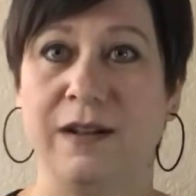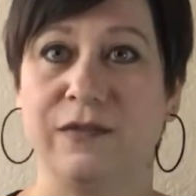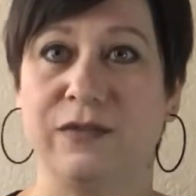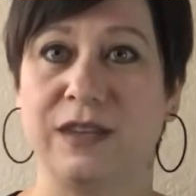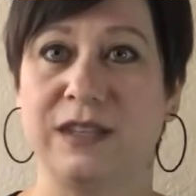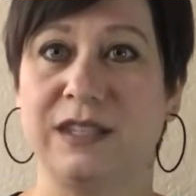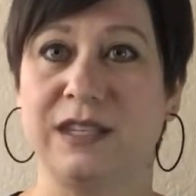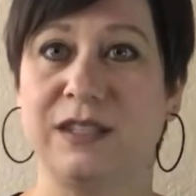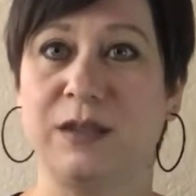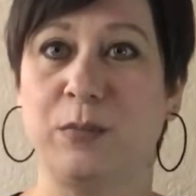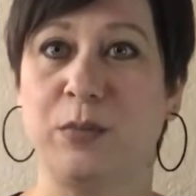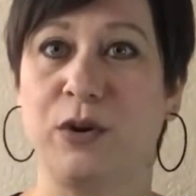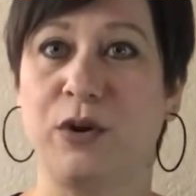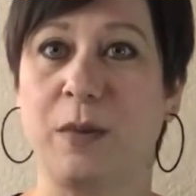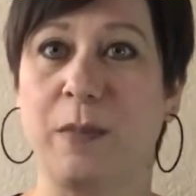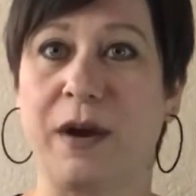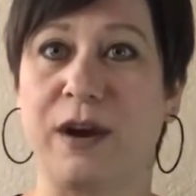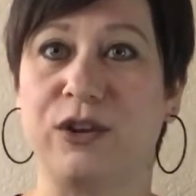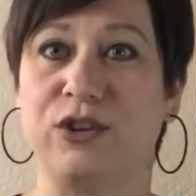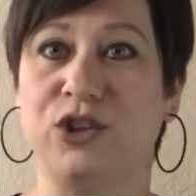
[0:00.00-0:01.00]
This is a book
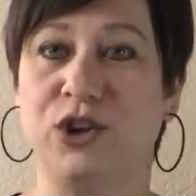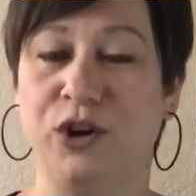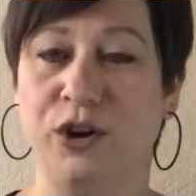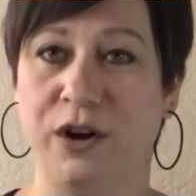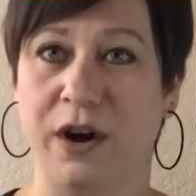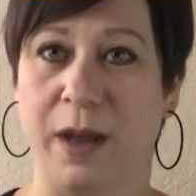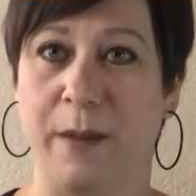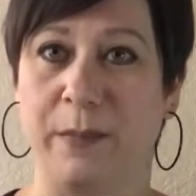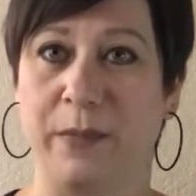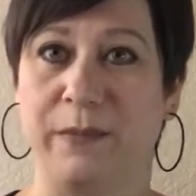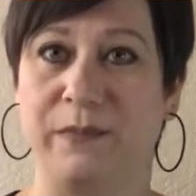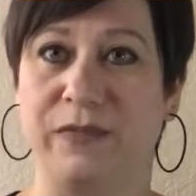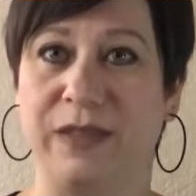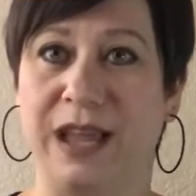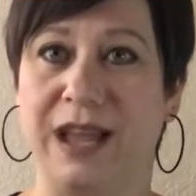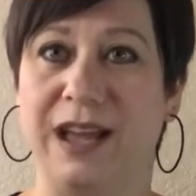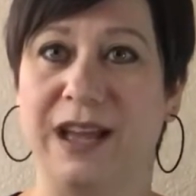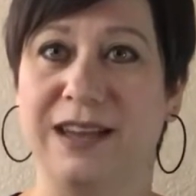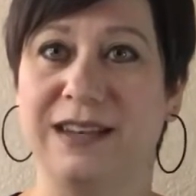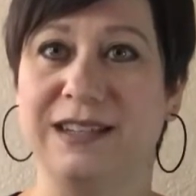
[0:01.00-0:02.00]
about a turnip,
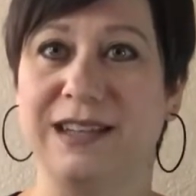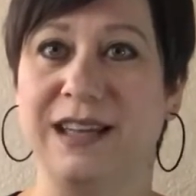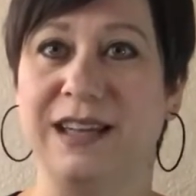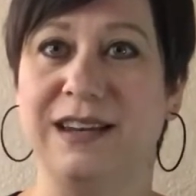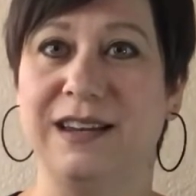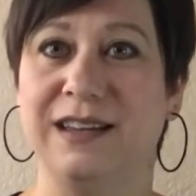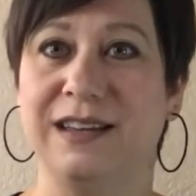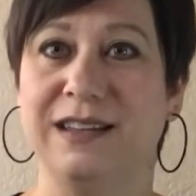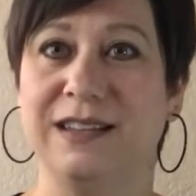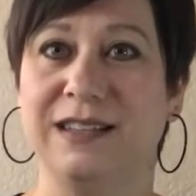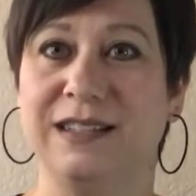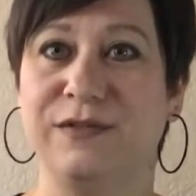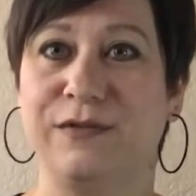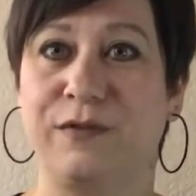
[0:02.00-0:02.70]
and it is